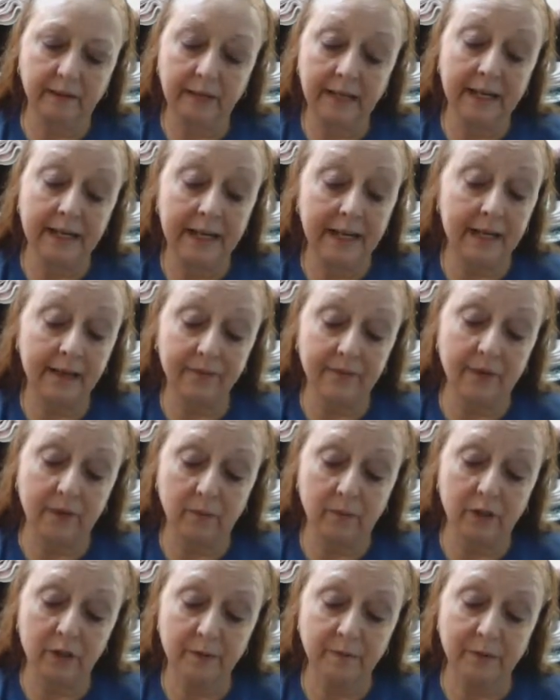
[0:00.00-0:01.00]
I've got to
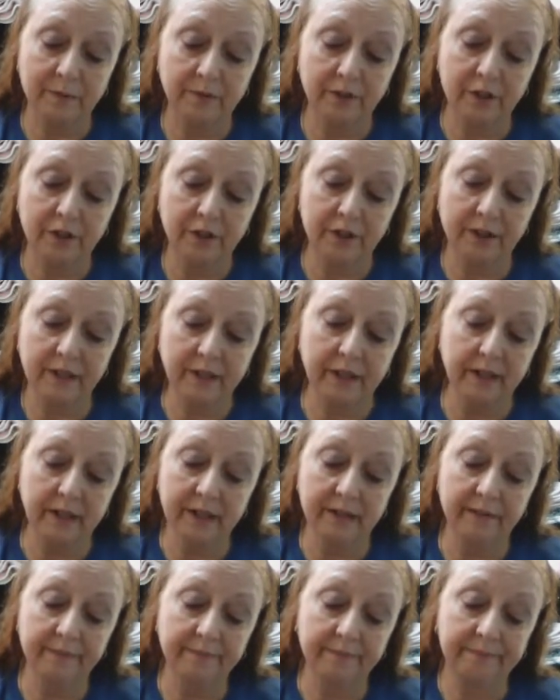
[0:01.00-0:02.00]
wash my brushes
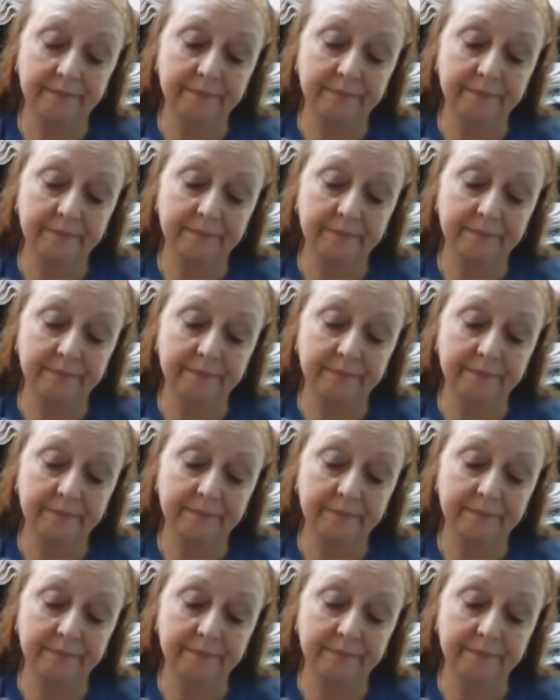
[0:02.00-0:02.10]
again.